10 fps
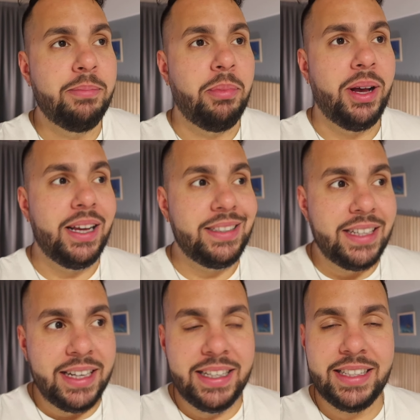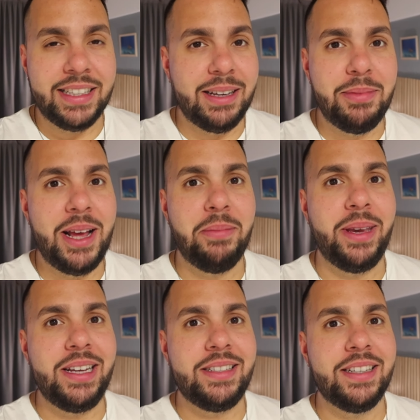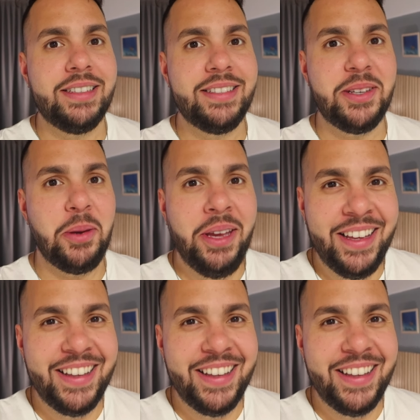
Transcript: but I'm not made to,